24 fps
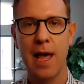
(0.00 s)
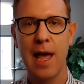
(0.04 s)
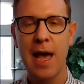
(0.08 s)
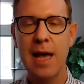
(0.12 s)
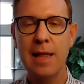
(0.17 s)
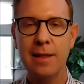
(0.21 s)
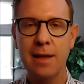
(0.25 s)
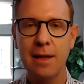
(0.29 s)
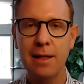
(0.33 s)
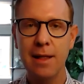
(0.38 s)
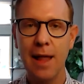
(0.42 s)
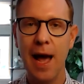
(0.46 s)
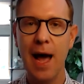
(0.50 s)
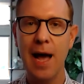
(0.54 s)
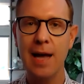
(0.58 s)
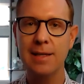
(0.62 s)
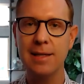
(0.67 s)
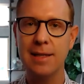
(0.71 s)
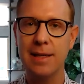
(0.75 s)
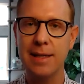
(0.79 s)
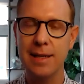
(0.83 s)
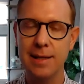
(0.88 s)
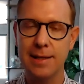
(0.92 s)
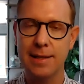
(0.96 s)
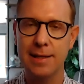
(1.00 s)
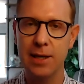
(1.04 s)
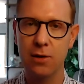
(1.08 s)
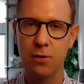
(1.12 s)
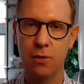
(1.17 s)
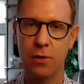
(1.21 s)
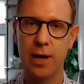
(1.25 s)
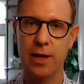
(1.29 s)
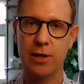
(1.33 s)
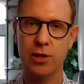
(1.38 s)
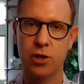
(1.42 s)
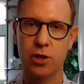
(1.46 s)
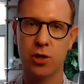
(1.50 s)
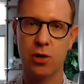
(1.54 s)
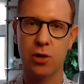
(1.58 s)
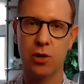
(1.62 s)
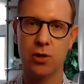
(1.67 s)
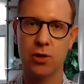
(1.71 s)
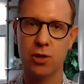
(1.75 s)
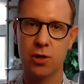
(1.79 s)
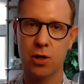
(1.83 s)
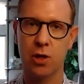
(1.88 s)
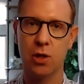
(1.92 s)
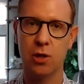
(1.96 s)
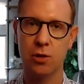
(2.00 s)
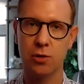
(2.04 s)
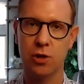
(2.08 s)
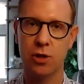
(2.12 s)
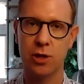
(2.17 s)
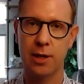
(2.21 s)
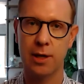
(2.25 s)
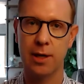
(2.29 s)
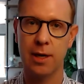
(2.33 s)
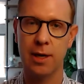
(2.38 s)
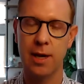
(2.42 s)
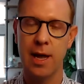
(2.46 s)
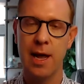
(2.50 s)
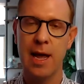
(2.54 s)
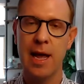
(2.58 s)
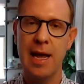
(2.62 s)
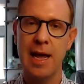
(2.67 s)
And the last consideration or solution